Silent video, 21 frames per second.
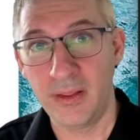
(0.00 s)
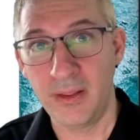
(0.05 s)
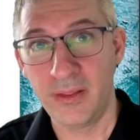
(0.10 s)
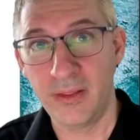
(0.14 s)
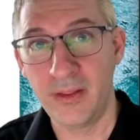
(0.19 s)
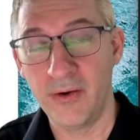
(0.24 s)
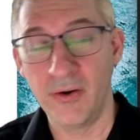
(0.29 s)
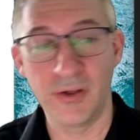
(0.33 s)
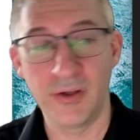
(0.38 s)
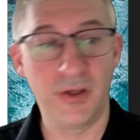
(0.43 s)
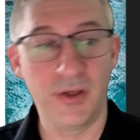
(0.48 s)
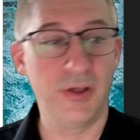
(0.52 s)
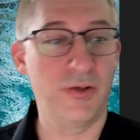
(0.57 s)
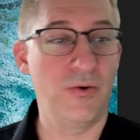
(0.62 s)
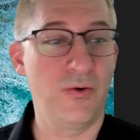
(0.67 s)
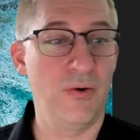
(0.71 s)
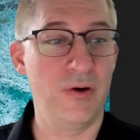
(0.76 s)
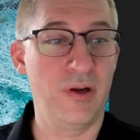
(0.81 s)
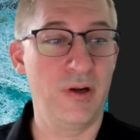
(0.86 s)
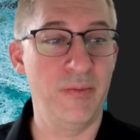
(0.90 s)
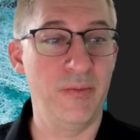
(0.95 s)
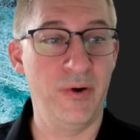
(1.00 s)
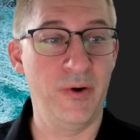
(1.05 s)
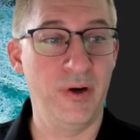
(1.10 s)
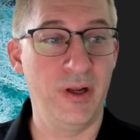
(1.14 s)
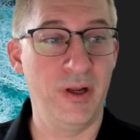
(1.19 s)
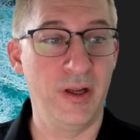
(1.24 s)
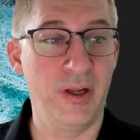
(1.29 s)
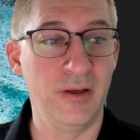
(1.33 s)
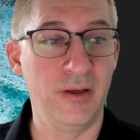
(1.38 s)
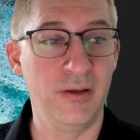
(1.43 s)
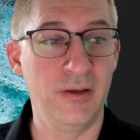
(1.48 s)
There is a Discord
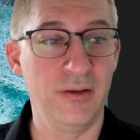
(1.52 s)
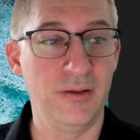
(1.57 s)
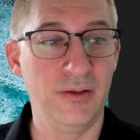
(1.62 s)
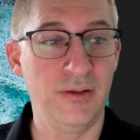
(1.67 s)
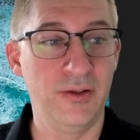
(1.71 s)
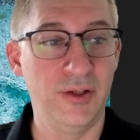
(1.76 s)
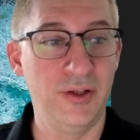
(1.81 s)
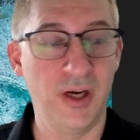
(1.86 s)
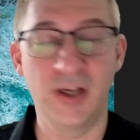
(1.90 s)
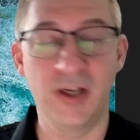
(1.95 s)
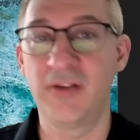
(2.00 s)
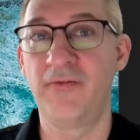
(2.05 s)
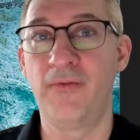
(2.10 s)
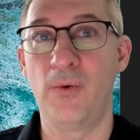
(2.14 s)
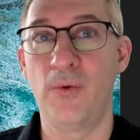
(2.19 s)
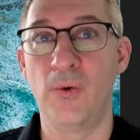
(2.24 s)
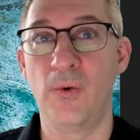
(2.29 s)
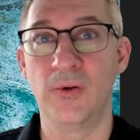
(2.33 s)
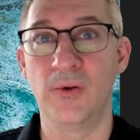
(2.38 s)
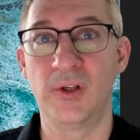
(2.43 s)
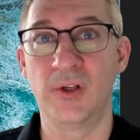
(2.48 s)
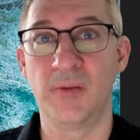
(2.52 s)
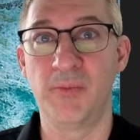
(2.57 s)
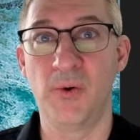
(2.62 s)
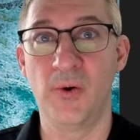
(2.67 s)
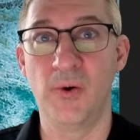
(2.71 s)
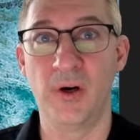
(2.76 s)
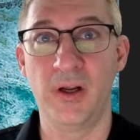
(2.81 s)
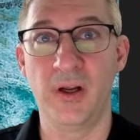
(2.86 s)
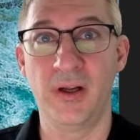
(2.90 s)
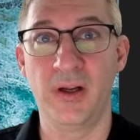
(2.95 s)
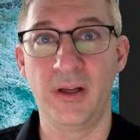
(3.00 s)
community just for
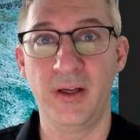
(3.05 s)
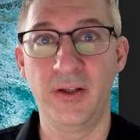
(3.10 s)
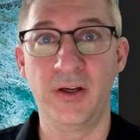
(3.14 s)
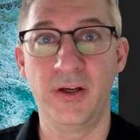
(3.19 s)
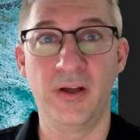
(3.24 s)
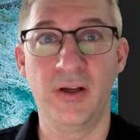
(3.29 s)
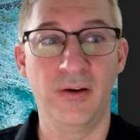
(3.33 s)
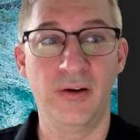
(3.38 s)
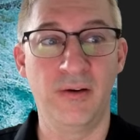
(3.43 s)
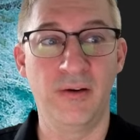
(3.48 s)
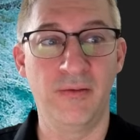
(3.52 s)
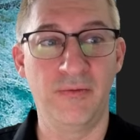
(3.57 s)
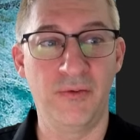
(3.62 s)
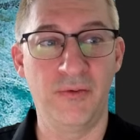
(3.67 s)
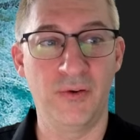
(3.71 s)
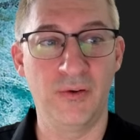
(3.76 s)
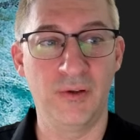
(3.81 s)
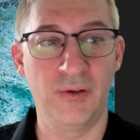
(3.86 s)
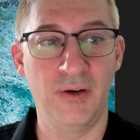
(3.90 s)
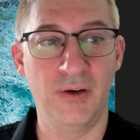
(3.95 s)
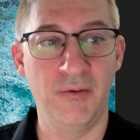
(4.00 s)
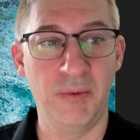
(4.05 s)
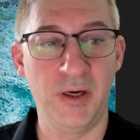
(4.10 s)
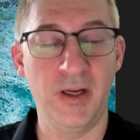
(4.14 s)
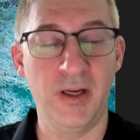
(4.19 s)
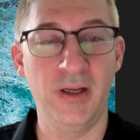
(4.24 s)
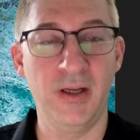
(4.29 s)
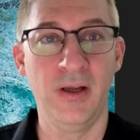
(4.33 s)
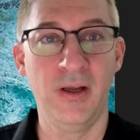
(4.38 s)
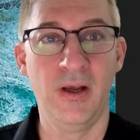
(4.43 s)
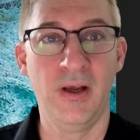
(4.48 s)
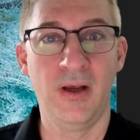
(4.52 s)
supporting each other, for
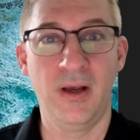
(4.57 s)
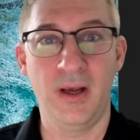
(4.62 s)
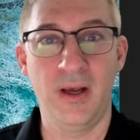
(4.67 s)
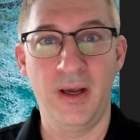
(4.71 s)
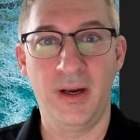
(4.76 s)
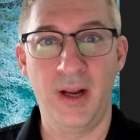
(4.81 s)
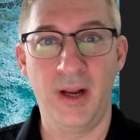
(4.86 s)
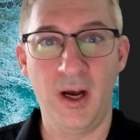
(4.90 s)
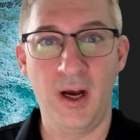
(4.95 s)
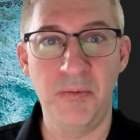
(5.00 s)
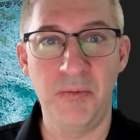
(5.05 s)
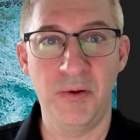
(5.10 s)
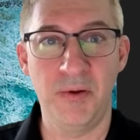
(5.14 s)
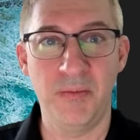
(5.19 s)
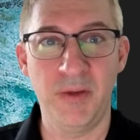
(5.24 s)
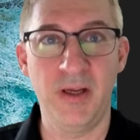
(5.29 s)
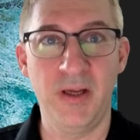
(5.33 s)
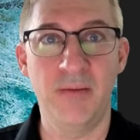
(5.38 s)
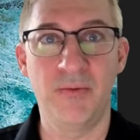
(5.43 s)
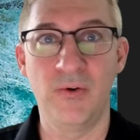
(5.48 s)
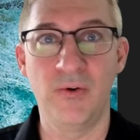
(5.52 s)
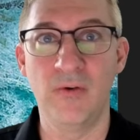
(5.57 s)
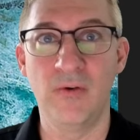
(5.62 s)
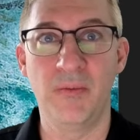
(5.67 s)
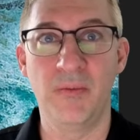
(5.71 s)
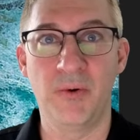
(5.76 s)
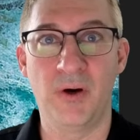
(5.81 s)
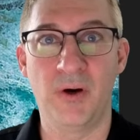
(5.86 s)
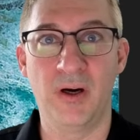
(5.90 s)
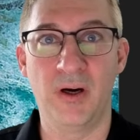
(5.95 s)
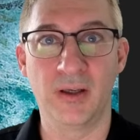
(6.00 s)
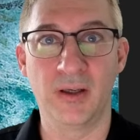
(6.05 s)
everybody, and helping me improve the
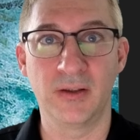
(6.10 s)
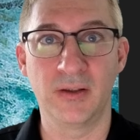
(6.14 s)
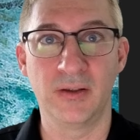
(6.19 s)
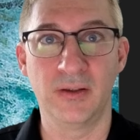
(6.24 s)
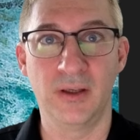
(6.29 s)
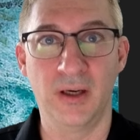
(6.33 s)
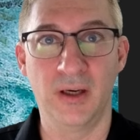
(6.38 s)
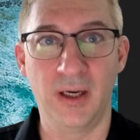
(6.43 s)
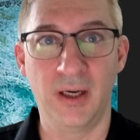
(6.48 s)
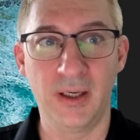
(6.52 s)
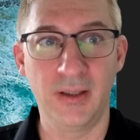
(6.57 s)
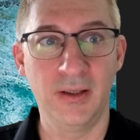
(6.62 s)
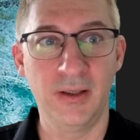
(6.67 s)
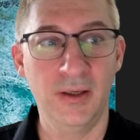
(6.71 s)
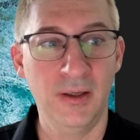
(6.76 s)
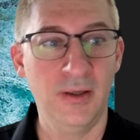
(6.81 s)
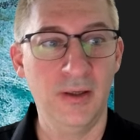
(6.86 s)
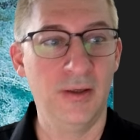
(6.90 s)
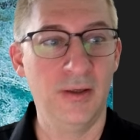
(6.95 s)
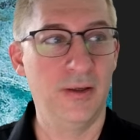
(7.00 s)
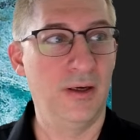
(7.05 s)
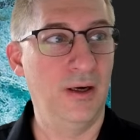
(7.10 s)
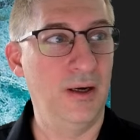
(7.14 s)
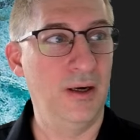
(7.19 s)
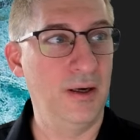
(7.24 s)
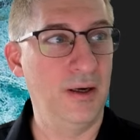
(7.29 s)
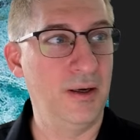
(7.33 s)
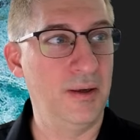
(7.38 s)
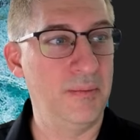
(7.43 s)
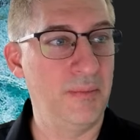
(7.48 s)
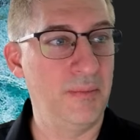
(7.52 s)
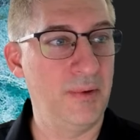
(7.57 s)
product. All right.
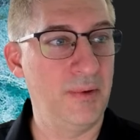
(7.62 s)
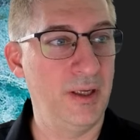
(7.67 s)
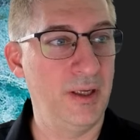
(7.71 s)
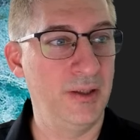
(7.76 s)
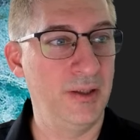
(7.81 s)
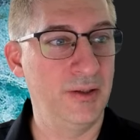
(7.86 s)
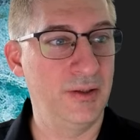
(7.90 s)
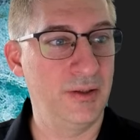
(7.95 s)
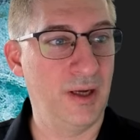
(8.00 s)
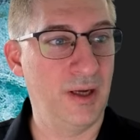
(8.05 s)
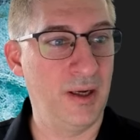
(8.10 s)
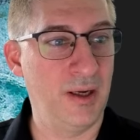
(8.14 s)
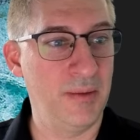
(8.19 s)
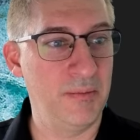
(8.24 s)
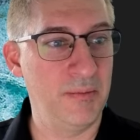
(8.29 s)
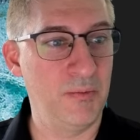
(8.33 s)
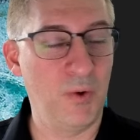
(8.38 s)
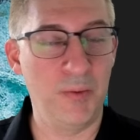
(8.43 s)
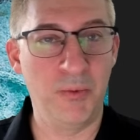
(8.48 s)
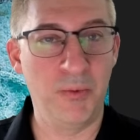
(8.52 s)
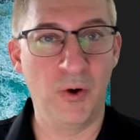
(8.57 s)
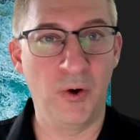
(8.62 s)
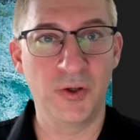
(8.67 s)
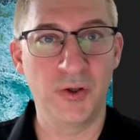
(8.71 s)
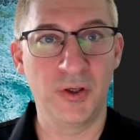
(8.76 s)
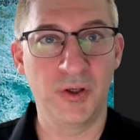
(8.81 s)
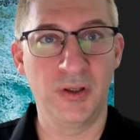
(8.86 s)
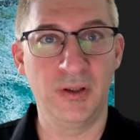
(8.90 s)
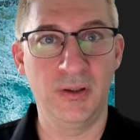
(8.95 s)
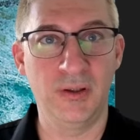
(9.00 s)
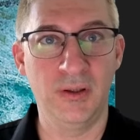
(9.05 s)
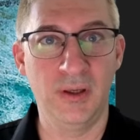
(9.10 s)
I'm one
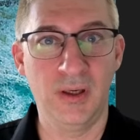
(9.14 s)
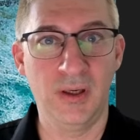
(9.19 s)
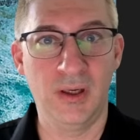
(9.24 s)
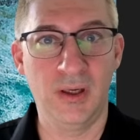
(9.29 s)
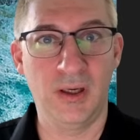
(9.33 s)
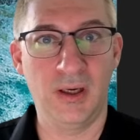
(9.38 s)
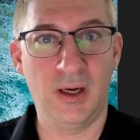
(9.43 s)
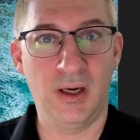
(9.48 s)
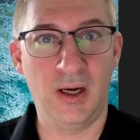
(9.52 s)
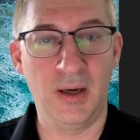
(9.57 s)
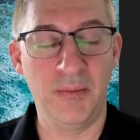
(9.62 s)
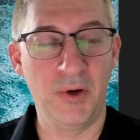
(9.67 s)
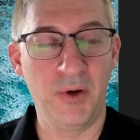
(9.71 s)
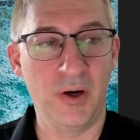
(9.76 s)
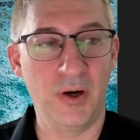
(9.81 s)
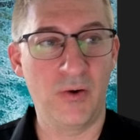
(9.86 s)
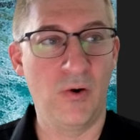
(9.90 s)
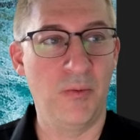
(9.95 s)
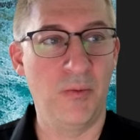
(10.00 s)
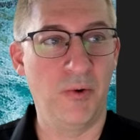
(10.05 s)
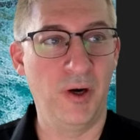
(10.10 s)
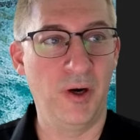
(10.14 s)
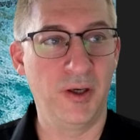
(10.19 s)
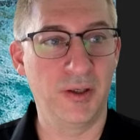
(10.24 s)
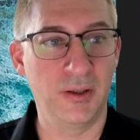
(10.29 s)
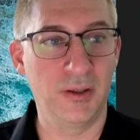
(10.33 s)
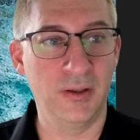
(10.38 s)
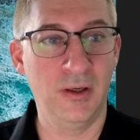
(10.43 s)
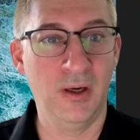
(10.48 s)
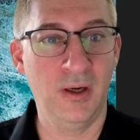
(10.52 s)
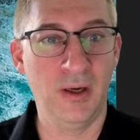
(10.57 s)
person. I'm not a corporation.